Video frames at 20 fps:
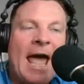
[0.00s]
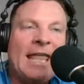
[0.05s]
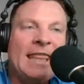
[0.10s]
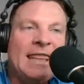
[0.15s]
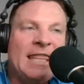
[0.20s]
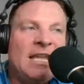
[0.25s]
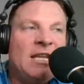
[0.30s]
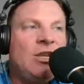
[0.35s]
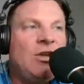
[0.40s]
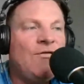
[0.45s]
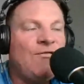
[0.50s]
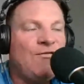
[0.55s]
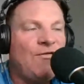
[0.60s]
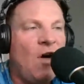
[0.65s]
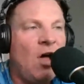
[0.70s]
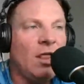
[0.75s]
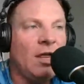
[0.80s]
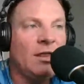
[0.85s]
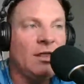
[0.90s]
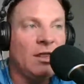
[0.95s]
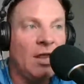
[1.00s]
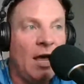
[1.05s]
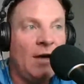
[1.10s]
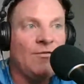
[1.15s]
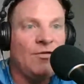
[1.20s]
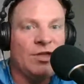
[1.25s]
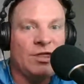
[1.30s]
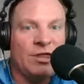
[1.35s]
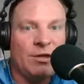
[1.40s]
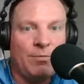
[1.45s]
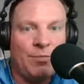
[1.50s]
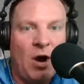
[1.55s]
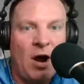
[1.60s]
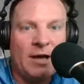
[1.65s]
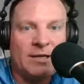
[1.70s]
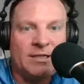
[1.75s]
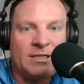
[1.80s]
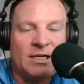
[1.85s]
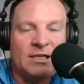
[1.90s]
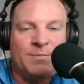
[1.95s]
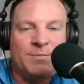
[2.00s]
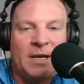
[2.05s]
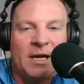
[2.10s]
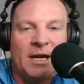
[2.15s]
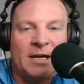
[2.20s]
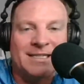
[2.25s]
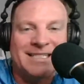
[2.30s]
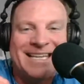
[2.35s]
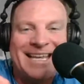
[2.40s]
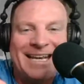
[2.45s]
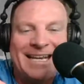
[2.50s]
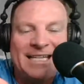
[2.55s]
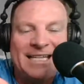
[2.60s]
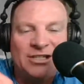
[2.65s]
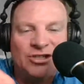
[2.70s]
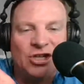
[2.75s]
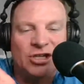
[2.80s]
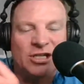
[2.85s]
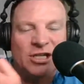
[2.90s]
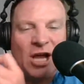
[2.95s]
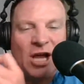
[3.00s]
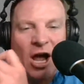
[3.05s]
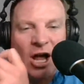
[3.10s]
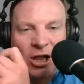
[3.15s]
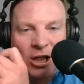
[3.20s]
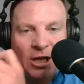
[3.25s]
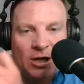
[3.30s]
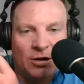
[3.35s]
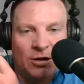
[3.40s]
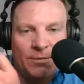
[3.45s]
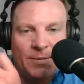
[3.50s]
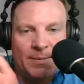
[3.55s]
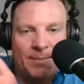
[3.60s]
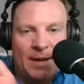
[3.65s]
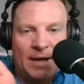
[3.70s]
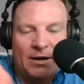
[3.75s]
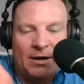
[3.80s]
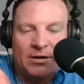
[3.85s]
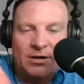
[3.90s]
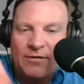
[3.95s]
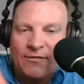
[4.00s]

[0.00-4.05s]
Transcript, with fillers: And then you fall in love with the process because getting just a little bit better.